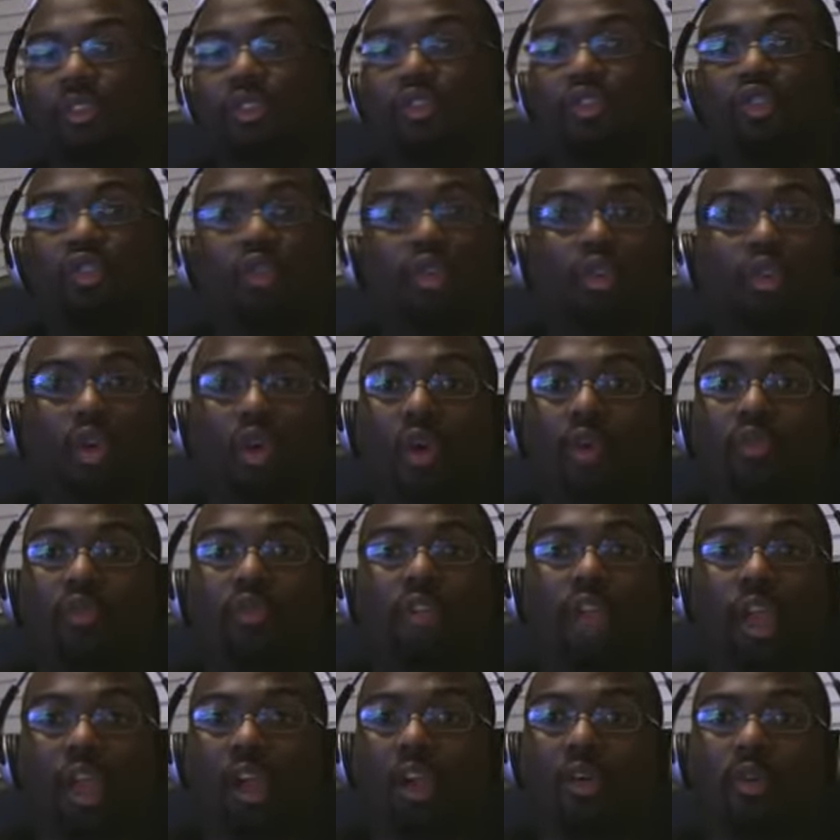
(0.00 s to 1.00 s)
So,
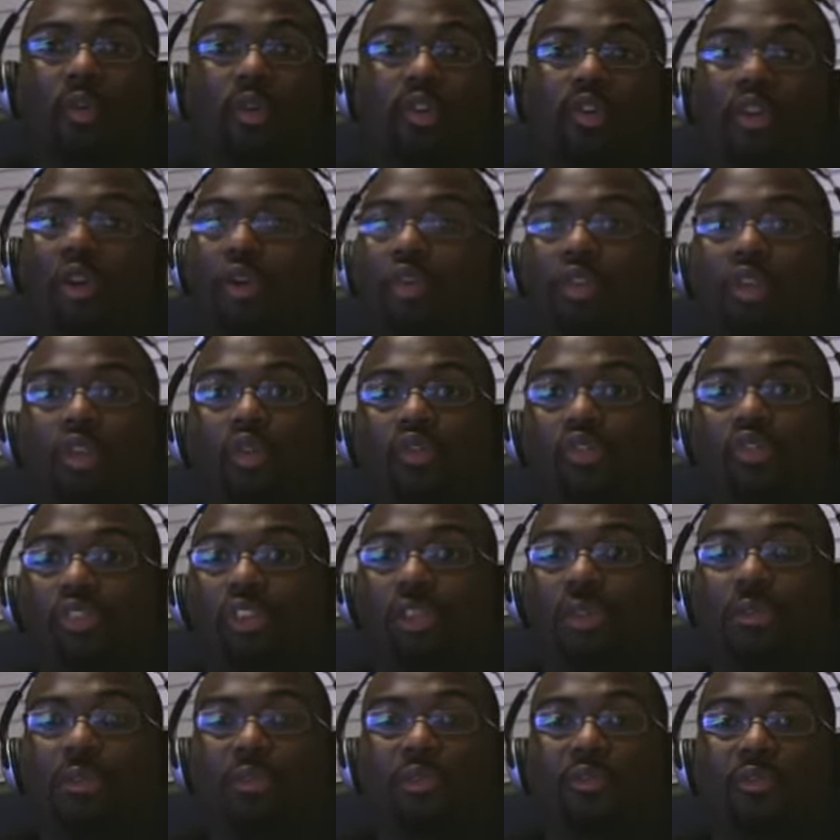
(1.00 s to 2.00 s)
Tiger Woods goes out,
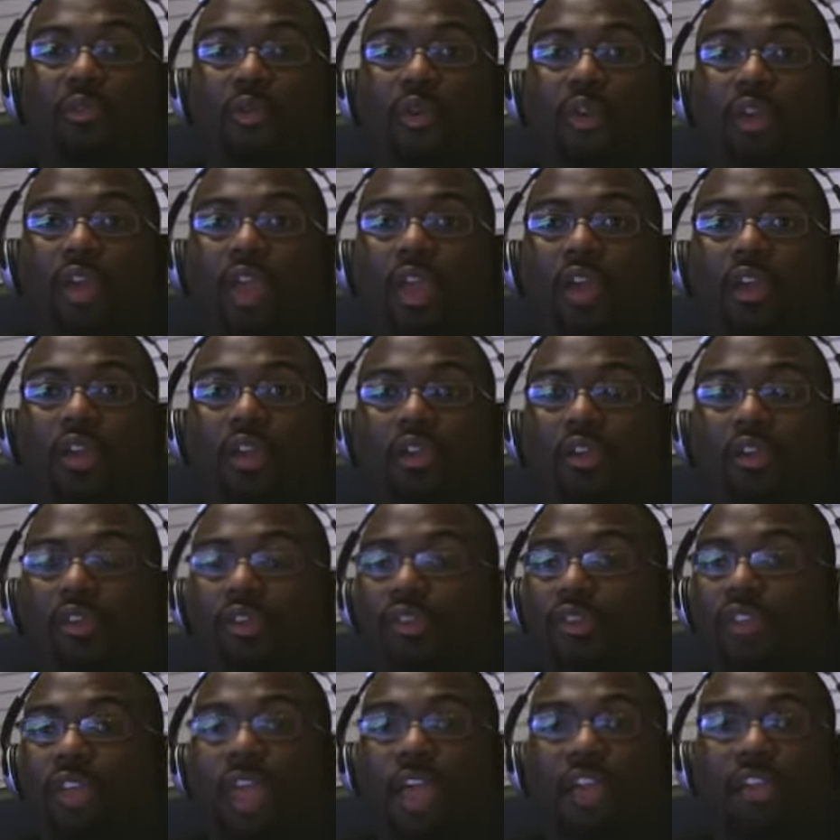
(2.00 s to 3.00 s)
sleeps with 48
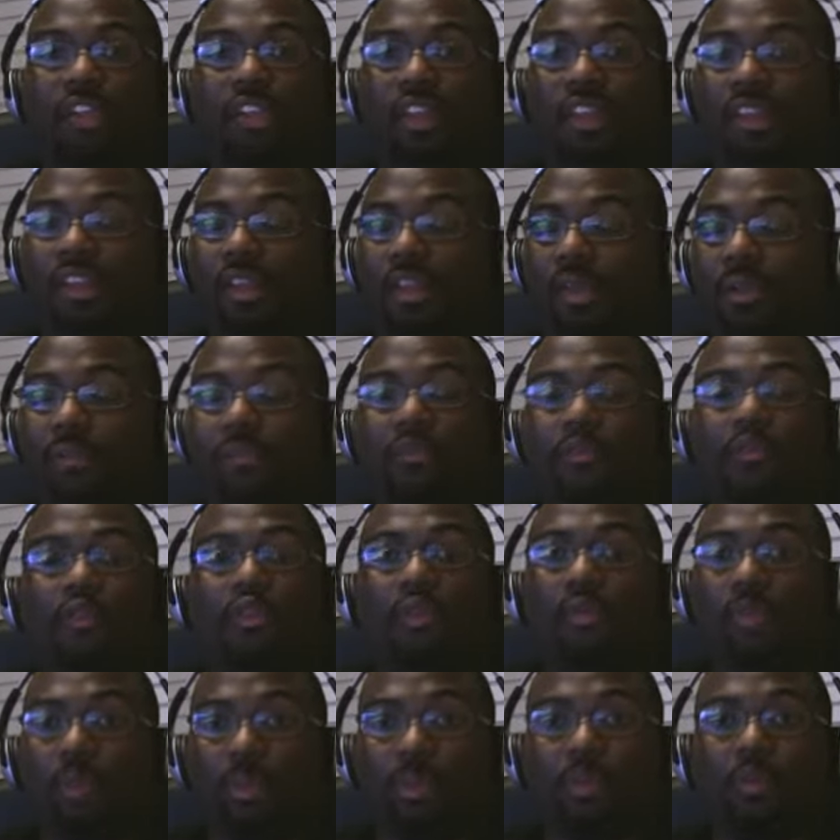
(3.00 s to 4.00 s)
girls, acts like a damn
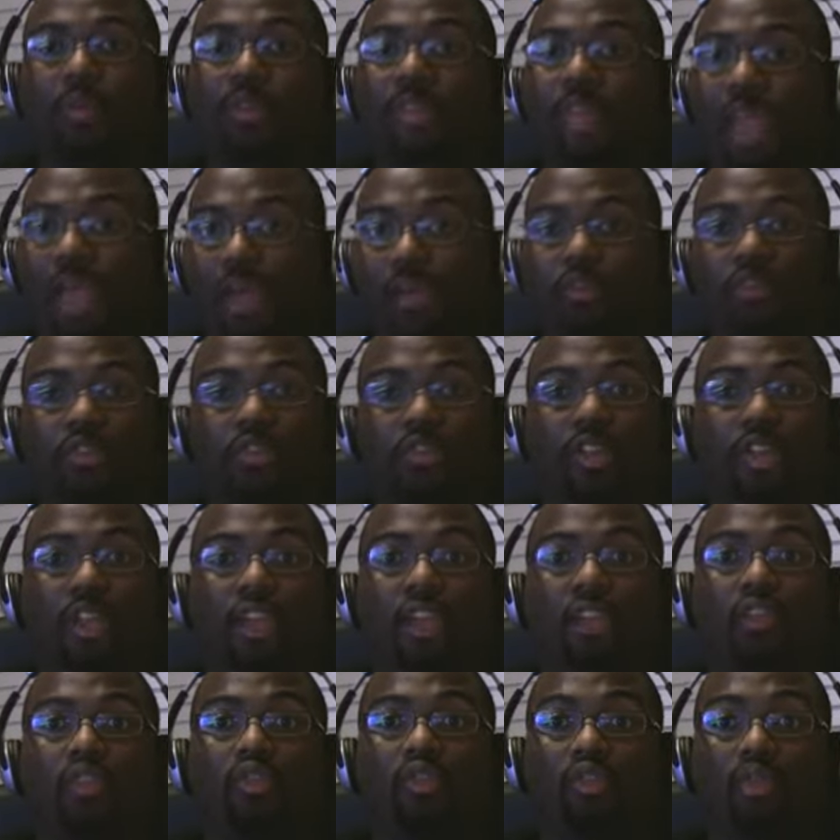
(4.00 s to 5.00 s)
fool. People now
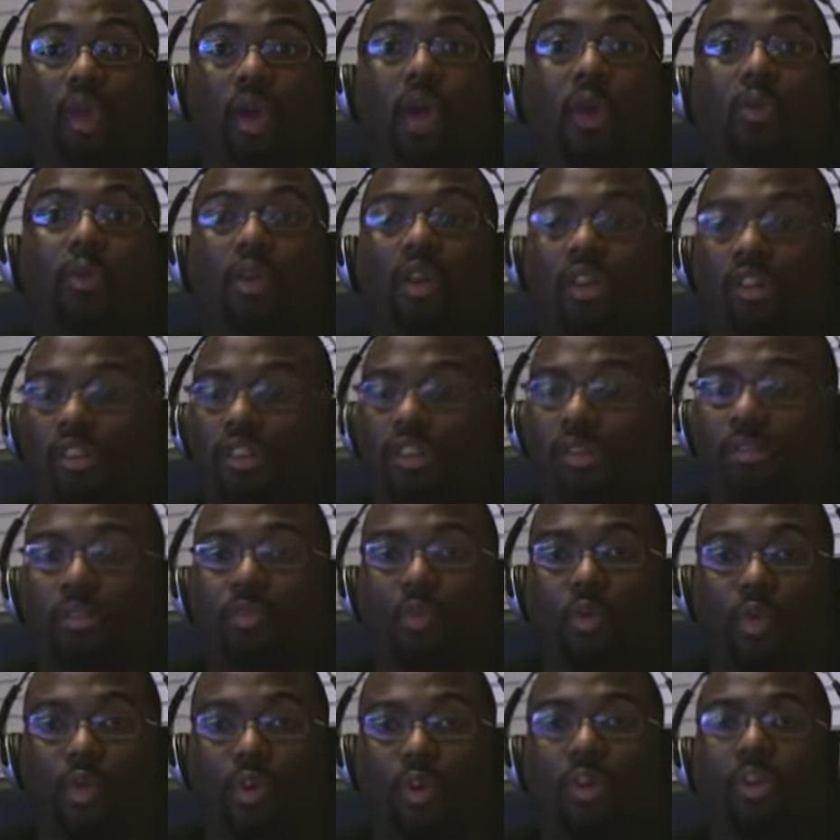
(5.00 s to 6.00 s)
say, do I want to
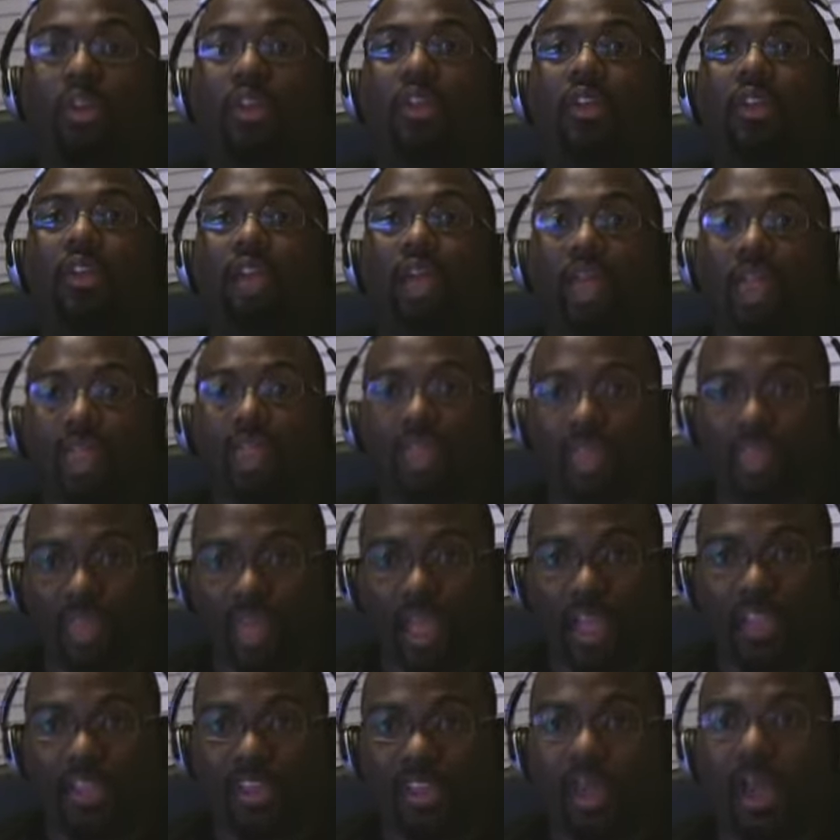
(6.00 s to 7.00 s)
support
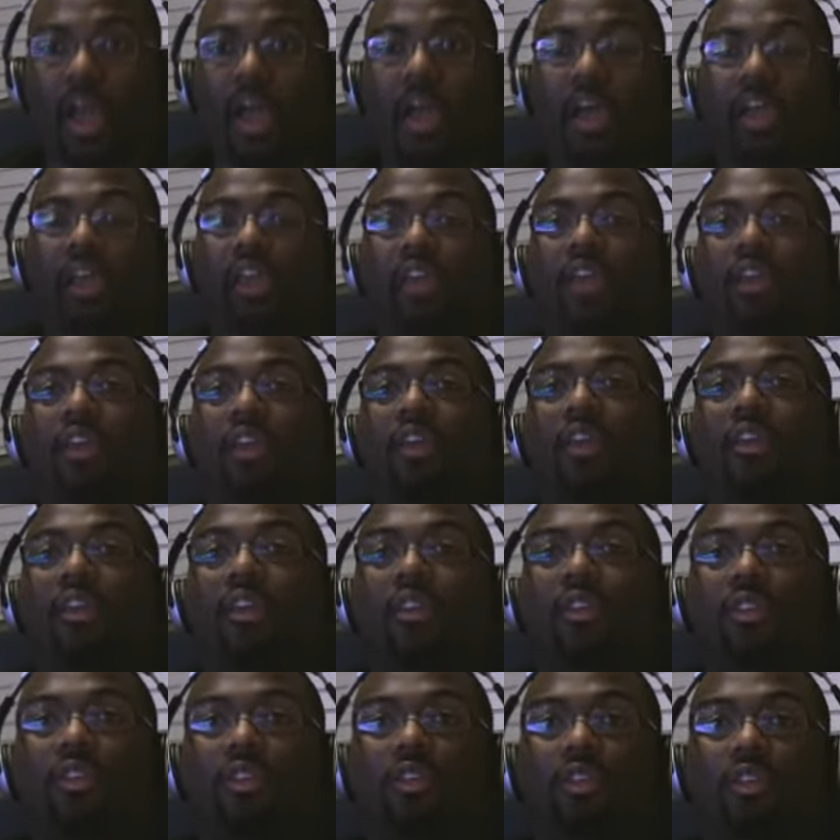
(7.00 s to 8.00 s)
that guy?
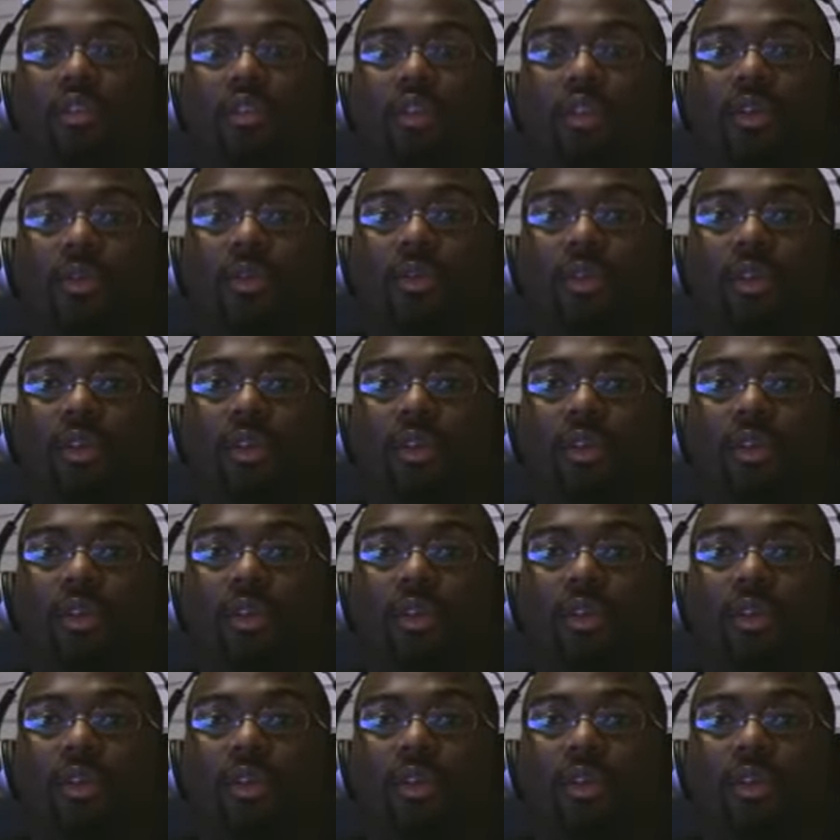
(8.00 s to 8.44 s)
You know what I